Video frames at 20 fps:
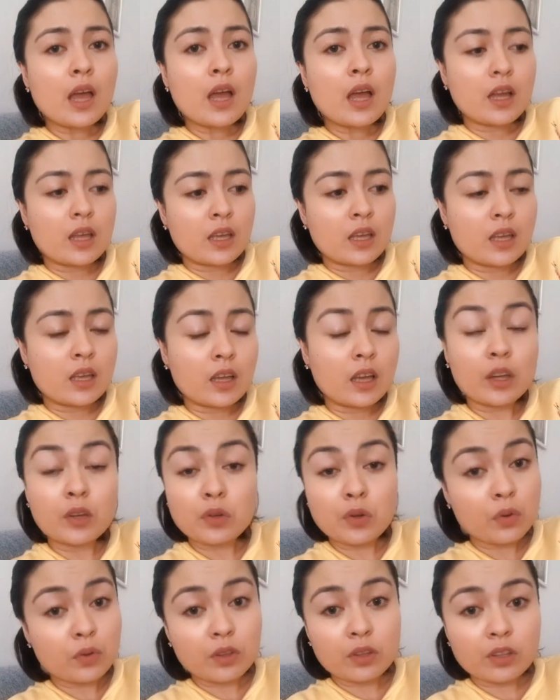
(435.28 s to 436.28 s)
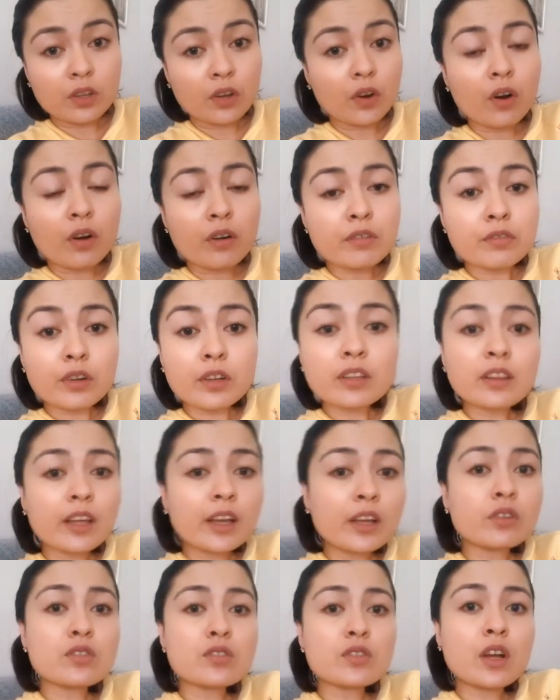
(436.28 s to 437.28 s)
And I know that there are
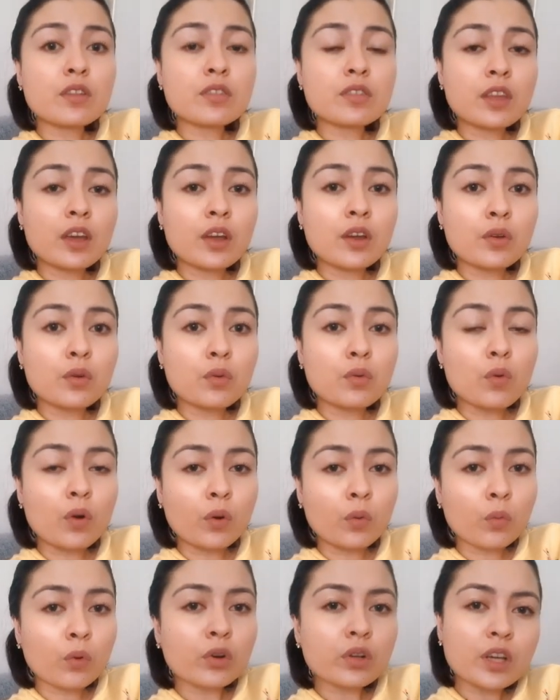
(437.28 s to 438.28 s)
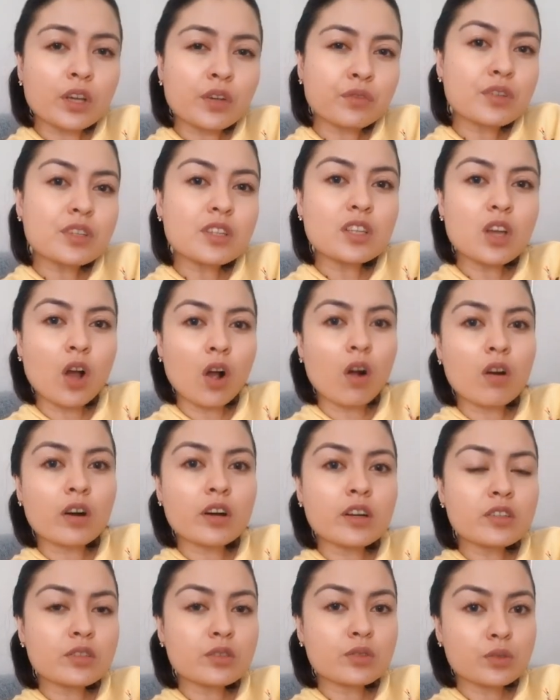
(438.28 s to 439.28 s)
frontliners out there who are working really
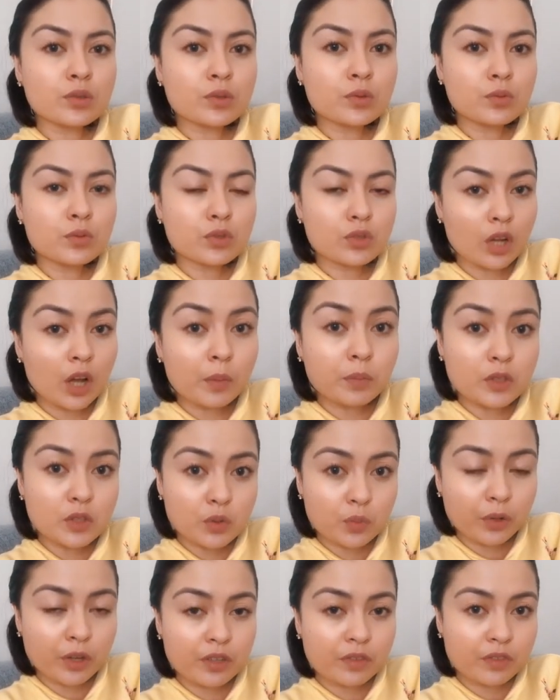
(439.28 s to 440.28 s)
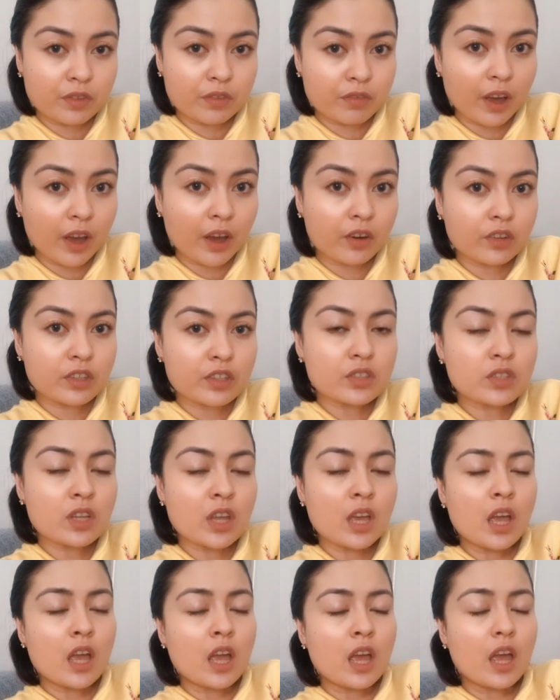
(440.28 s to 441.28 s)
hard to stop the spread of the virus.
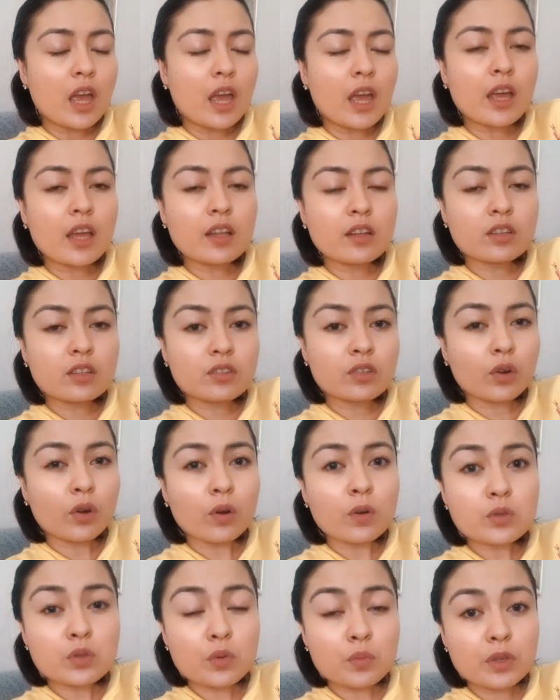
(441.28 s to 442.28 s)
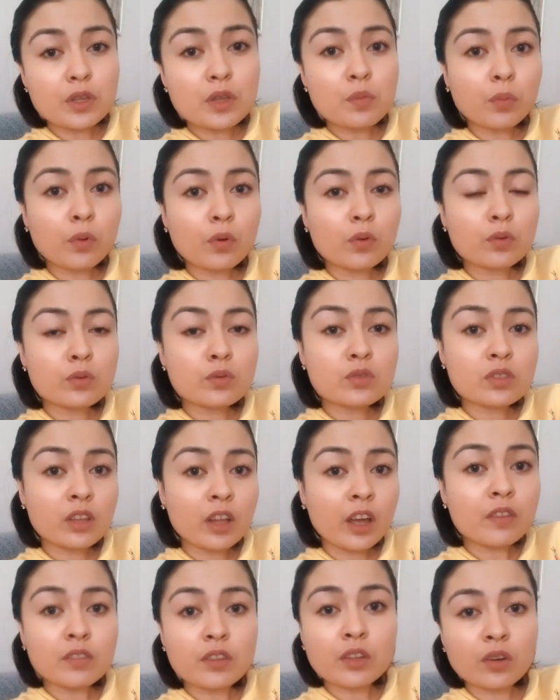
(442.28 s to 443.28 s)
And there are also people whose
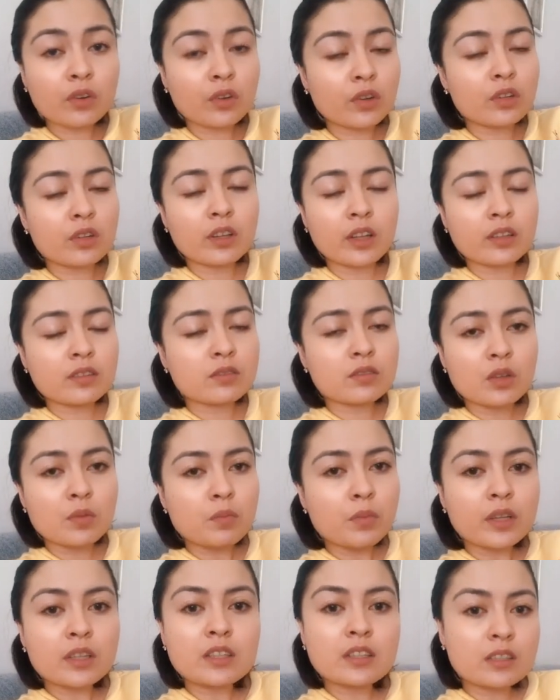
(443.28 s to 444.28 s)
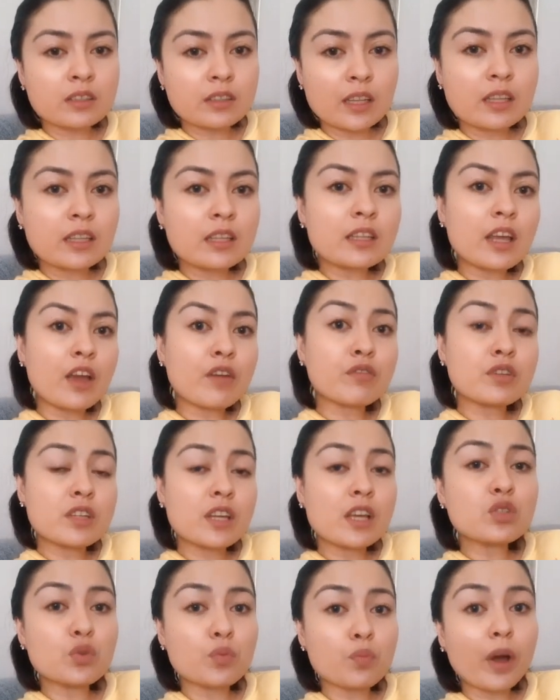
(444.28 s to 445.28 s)
livelihood, like the money that they need every
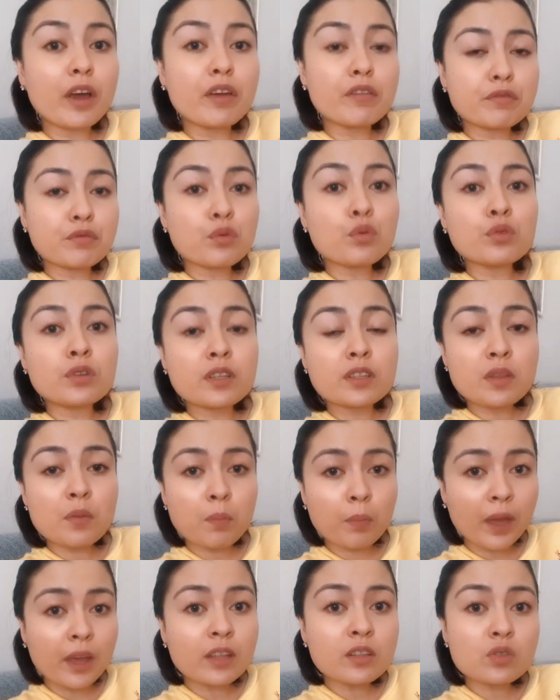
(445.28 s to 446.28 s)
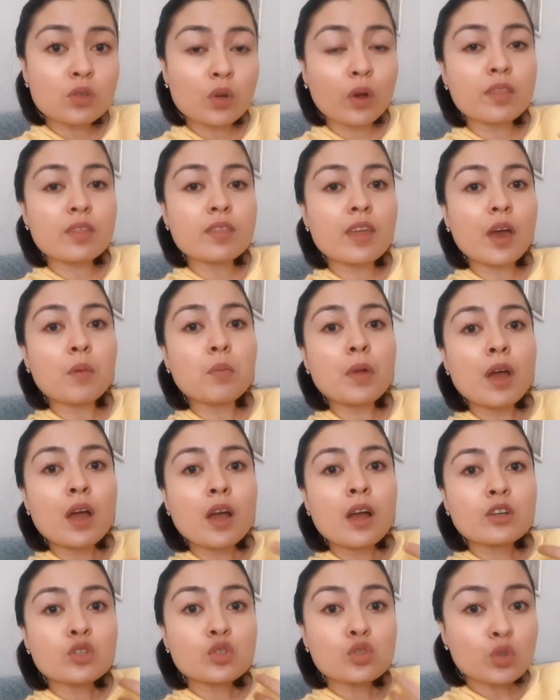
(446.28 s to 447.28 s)
day to buy food, depends on them
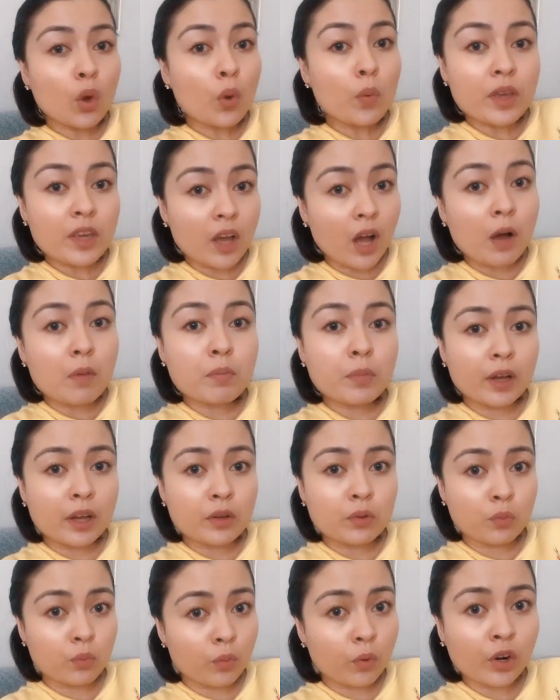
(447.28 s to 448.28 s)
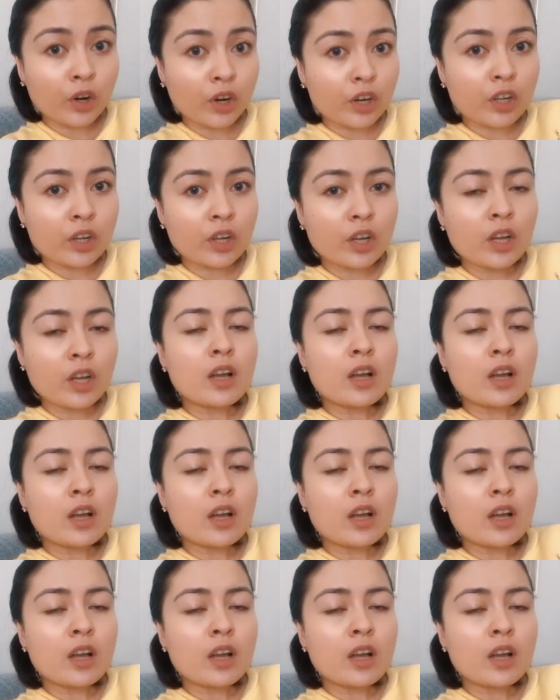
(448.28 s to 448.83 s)
showing up at work.